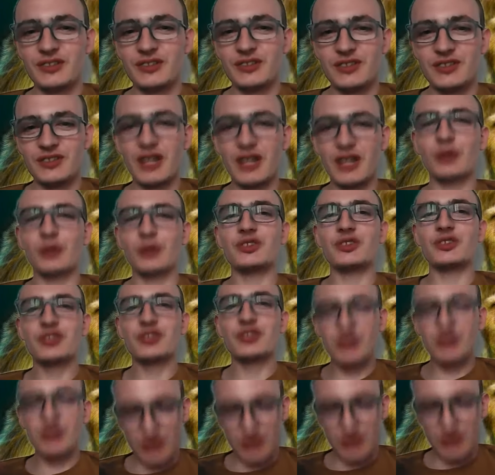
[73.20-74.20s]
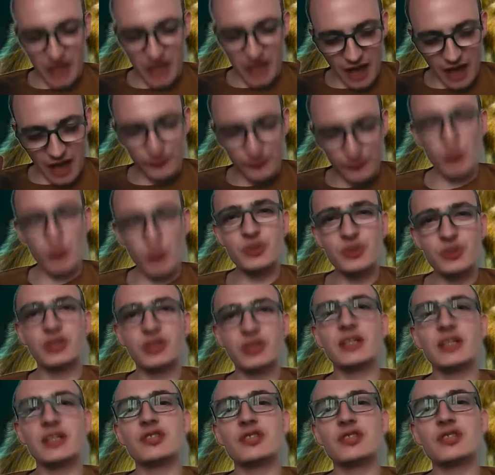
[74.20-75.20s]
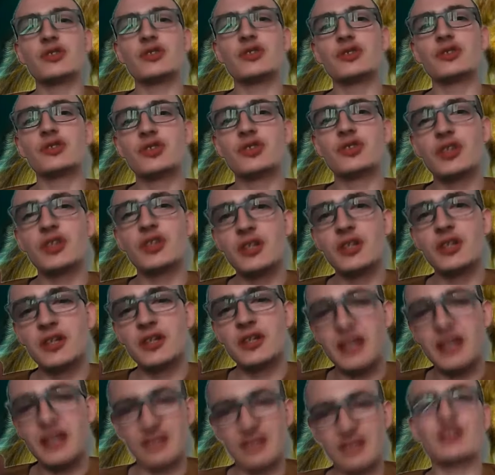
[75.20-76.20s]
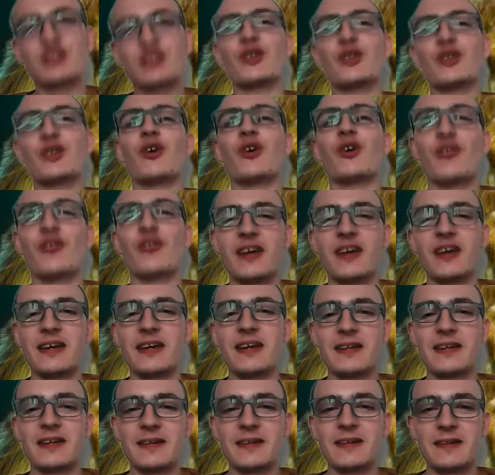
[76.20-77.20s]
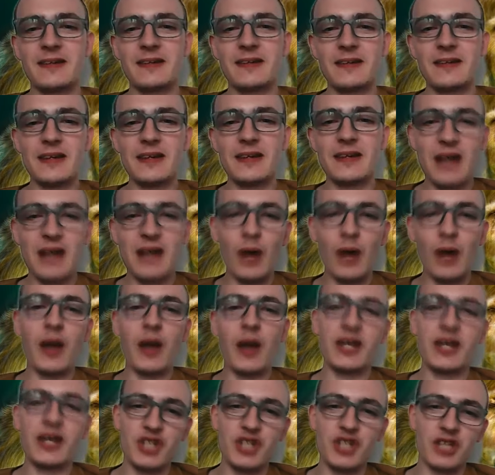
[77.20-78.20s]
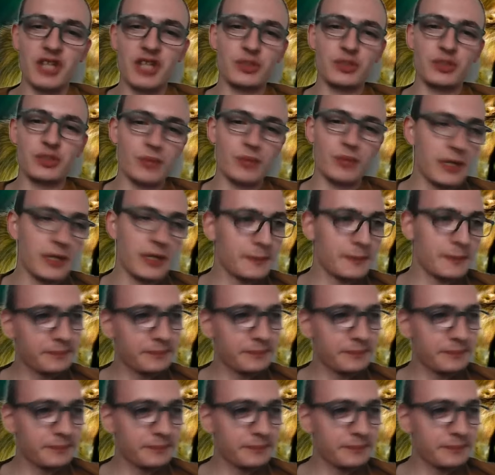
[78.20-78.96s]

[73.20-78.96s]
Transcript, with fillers: tells our viewers and listeners his story. How are you, Jason, mate?